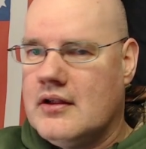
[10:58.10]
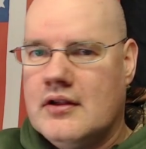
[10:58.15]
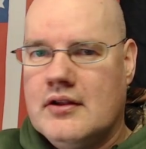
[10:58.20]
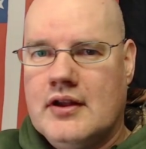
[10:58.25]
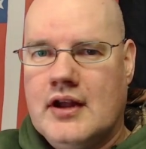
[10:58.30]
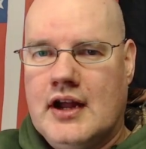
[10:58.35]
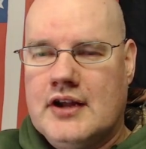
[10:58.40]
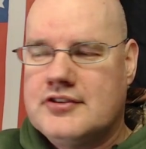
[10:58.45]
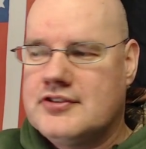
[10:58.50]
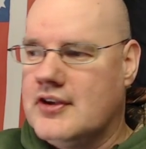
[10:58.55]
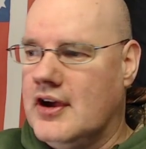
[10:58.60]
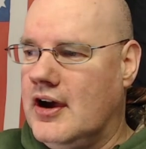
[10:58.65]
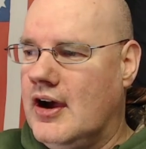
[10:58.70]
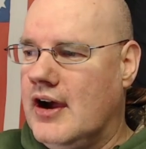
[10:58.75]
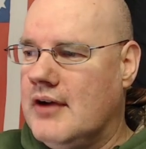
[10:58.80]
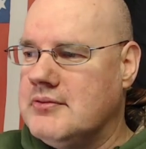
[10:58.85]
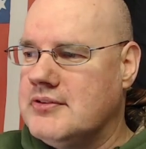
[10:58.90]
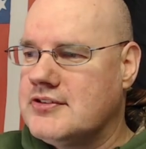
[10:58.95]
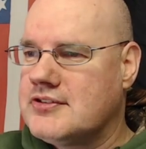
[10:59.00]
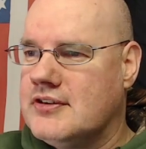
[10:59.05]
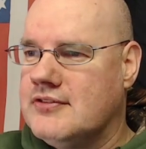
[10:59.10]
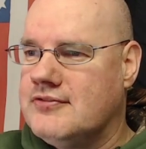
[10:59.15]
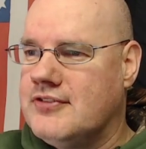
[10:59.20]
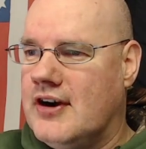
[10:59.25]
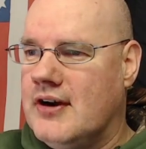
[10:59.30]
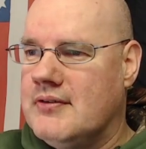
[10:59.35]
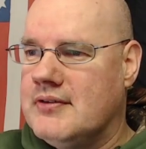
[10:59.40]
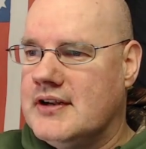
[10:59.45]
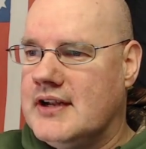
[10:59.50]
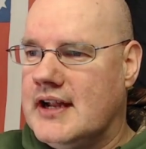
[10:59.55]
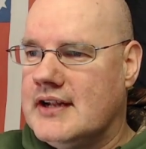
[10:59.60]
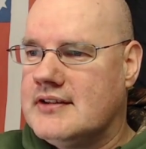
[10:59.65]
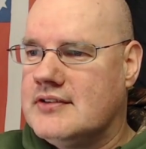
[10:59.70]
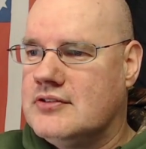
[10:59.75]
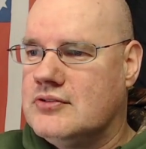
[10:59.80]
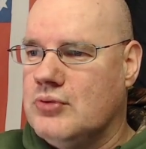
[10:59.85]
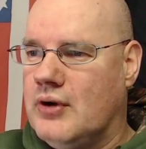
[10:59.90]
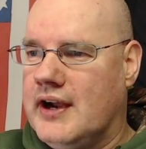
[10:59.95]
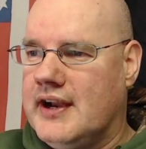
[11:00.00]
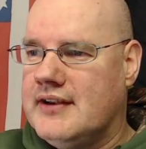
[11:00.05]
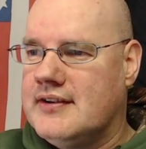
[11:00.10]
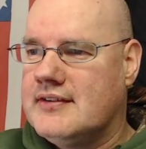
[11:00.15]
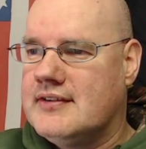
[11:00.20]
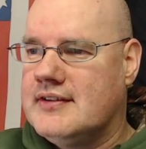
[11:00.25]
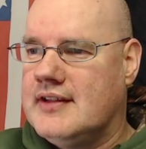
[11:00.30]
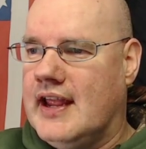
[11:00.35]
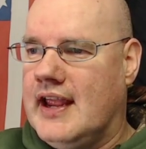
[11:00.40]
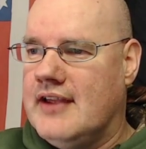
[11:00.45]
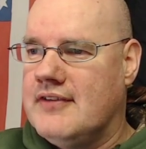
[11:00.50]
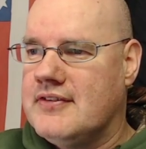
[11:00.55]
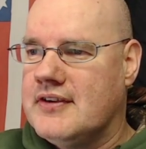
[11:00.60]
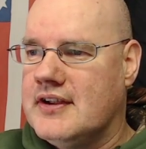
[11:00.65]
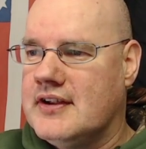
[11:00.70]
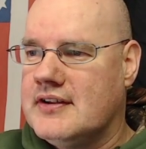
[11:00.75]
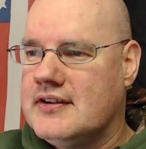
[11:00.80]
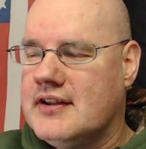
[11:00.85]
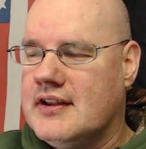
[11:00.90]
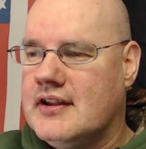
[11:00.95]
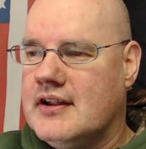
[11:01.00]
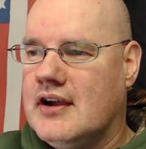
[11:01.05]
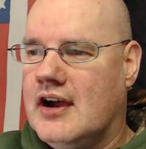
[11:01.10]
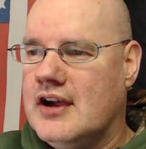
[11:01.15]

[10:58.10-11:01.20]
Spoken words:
Yeah, so I'm just confirming that Dwight David